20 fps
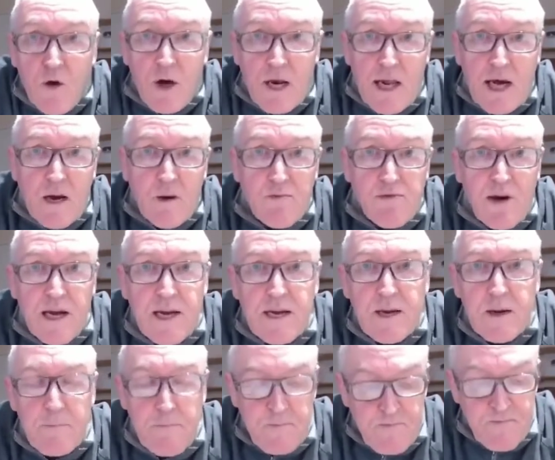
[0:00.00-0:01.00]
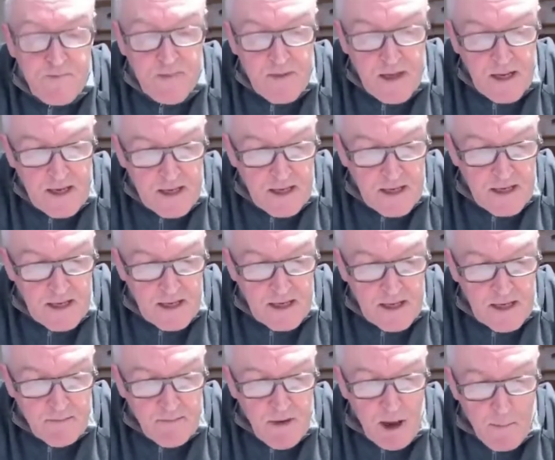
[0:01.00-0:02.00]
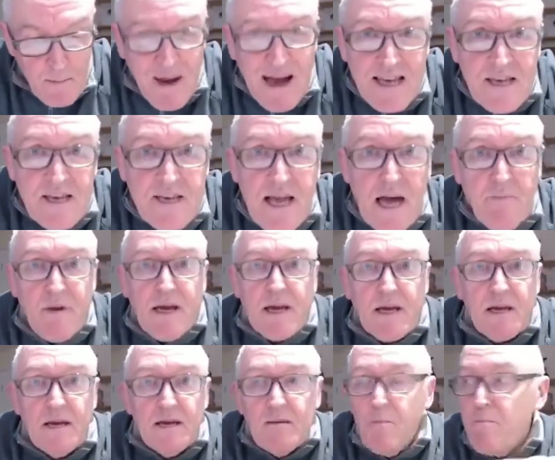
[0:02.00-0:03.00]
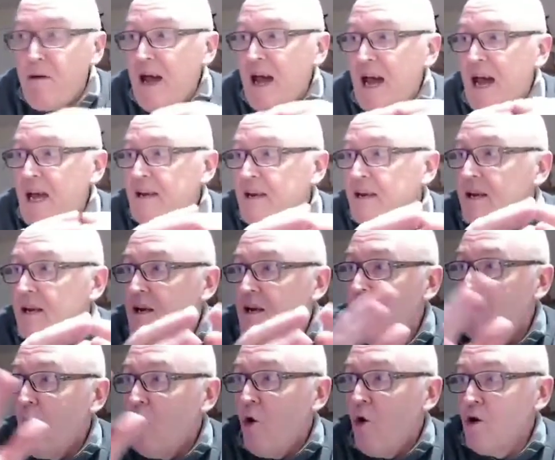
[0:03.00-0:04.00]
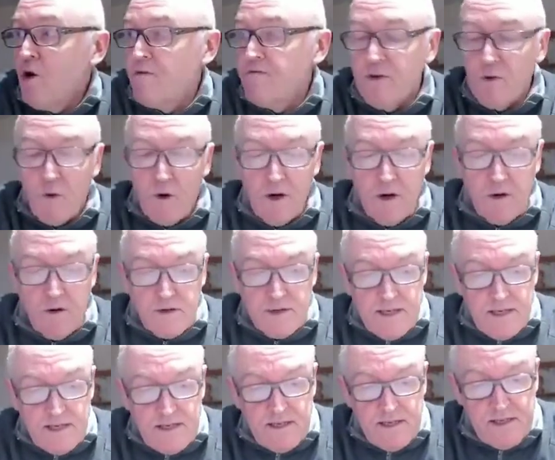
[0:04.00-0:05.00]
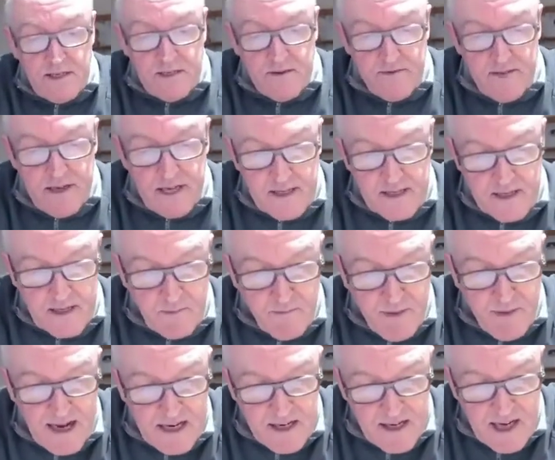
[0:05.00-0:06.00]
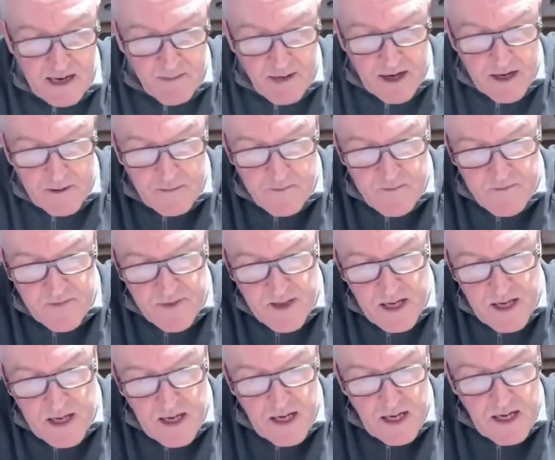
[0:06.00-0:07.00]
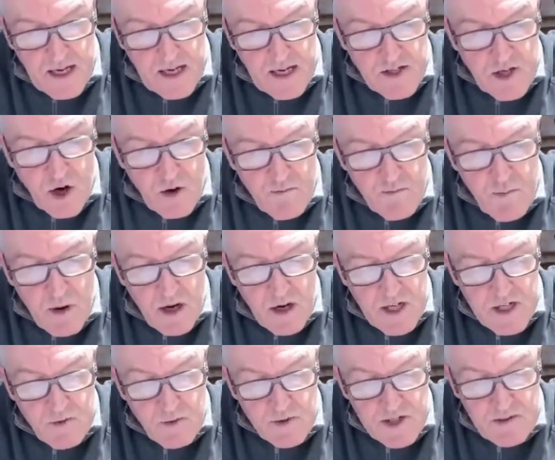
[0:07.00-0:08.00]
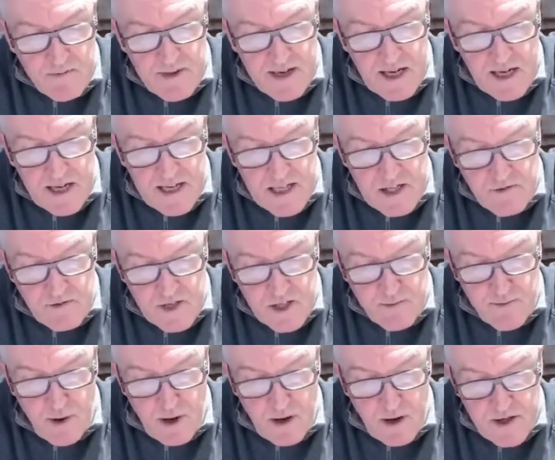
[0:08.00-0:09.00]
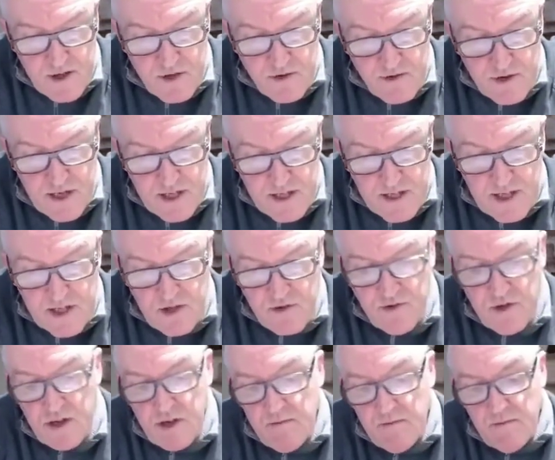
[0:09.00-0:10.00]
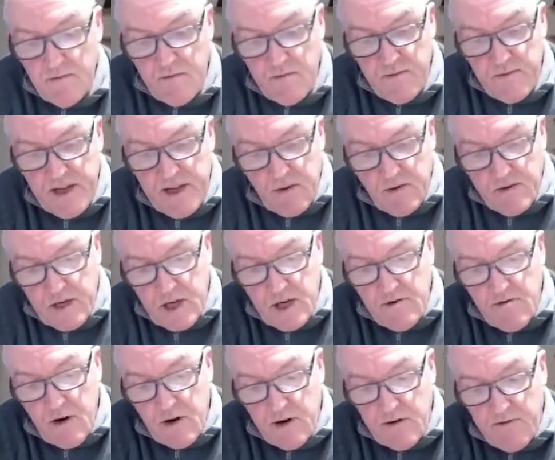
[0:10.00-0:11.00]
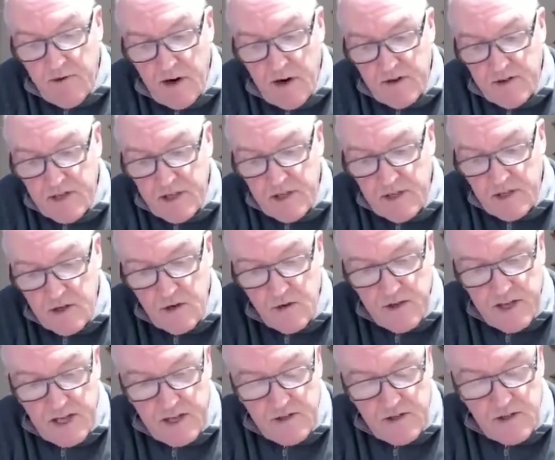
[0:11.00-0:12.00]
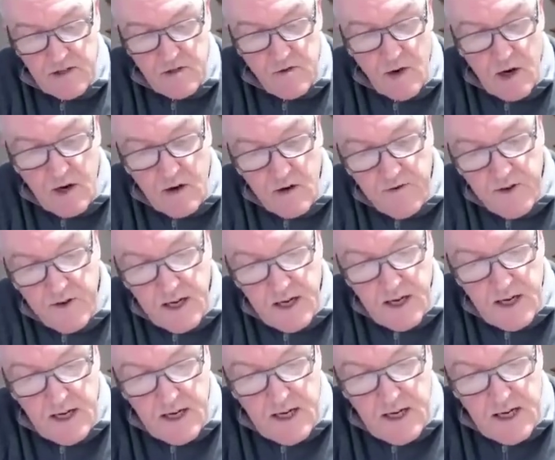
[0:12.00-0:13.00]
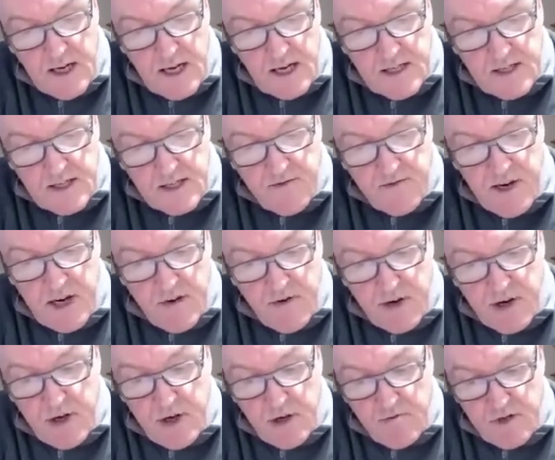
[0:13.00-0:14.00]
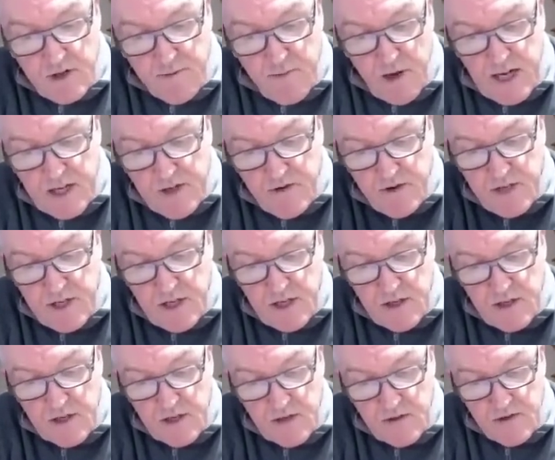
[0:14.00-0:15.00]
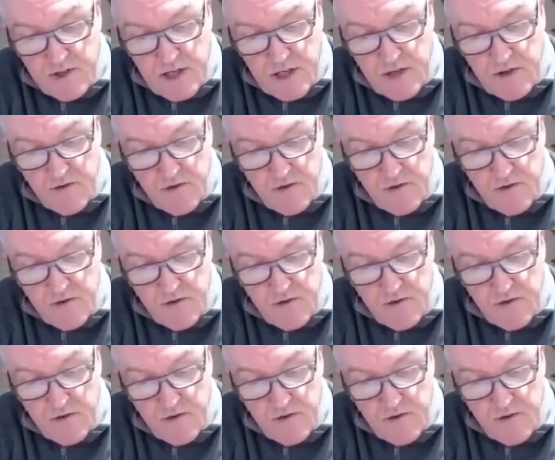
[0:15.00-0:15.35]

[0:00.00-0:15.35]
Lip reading: local outbreak. A pandemic, all of the world is affected. A pandemic. So MERS was the Middle East Respiratory Syndrome. That was a coronavirus in 2012. And severe acute respiratory syndrome,